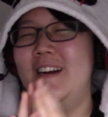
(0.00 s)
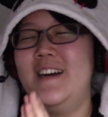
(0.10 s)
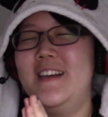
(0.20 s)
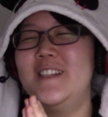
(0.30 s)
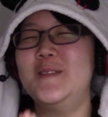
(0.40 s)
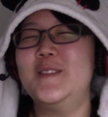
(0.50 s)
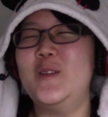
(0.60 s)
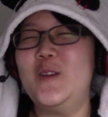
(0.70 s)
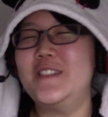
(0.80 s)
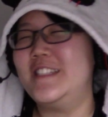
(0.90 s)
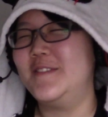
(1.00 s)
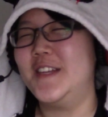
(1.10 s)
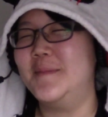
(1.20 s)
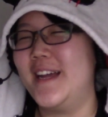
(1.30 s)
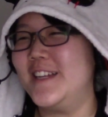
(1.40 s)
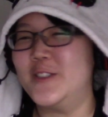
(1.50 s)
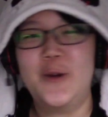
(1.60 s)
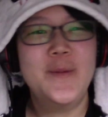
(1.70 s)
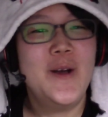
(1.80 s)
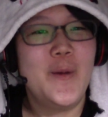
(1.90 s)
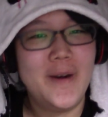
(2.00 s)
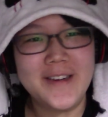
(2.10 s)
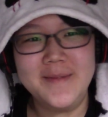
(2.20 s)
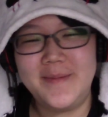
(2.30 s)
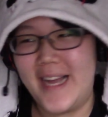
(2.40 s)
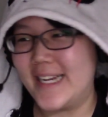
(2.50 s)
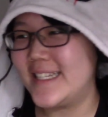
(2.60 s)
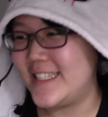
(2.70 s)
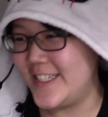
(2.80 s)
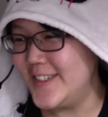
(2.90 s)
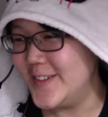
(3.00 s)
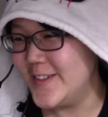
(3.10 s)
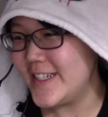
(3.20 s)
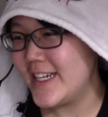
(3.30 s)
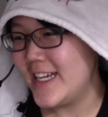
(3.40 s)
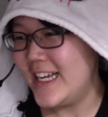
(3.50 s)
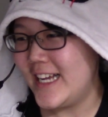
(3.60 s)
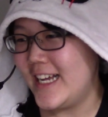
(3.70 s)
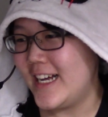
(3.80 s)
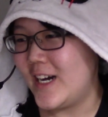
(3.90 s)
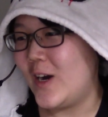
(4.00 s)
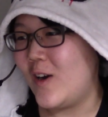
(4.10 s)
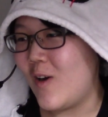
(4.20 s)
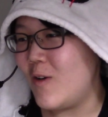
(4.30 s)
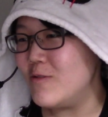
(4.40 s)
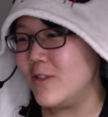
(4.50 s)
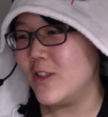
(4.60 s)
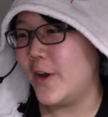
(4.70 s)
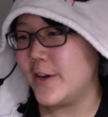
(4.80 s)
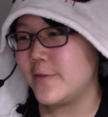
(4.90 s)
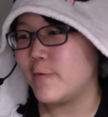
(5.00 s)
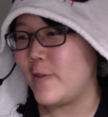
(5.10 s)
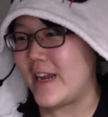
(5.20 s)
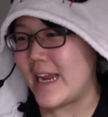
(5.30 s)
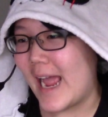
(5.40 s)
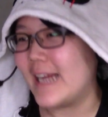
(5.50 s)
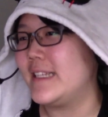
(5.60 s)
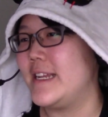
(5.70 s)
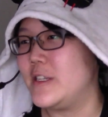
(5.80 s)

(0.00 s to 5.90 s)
It's been so long since I've done my intro. Welcome back to a whole lot of reacting to